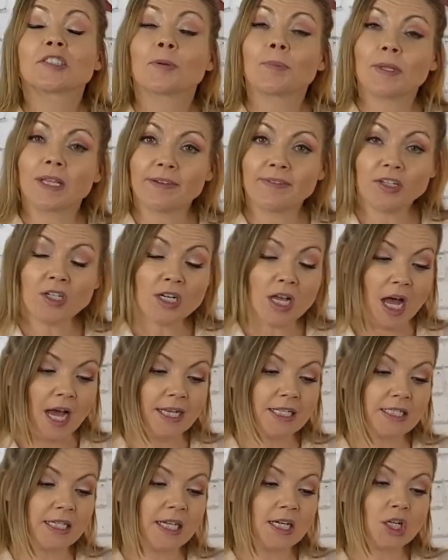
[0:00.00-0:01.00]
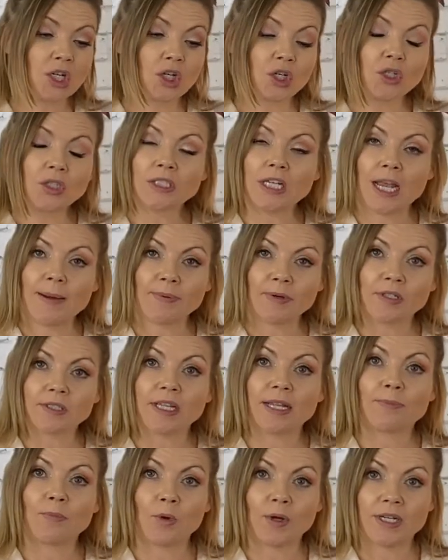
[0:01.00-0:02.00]
So believe it or not, girl diapers
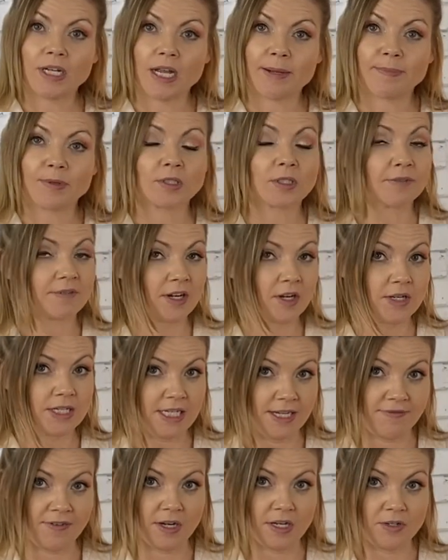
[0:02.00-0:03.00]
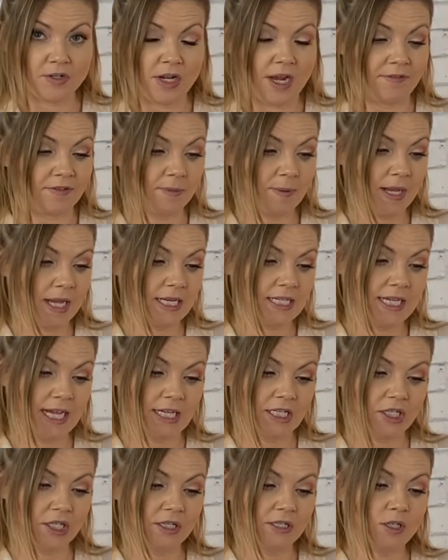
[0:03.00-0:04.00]
and boy diapers are very different. You have to pay
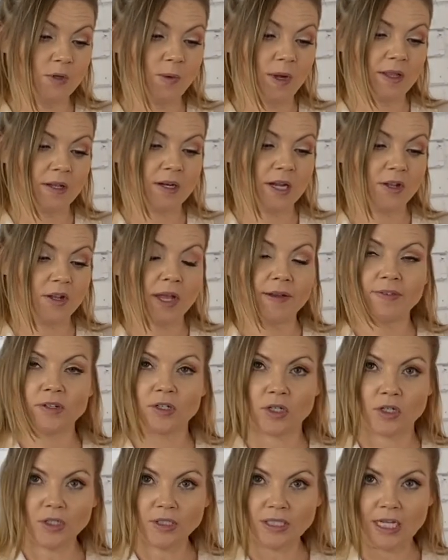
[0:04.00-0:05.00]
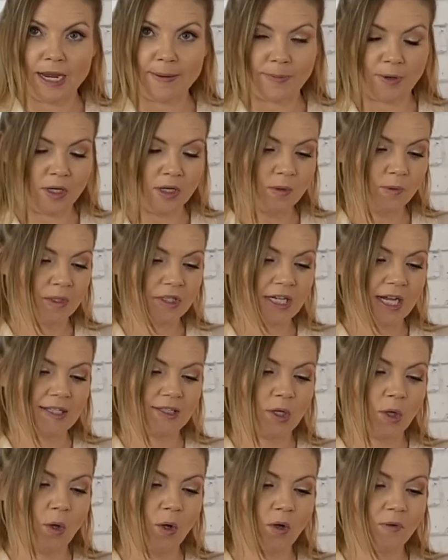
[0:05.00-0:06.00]
attention to whether or not you have a girl diaper, which has
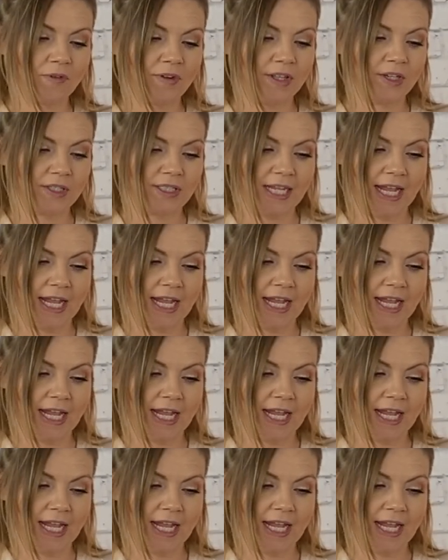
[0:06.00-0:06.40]
a hole for their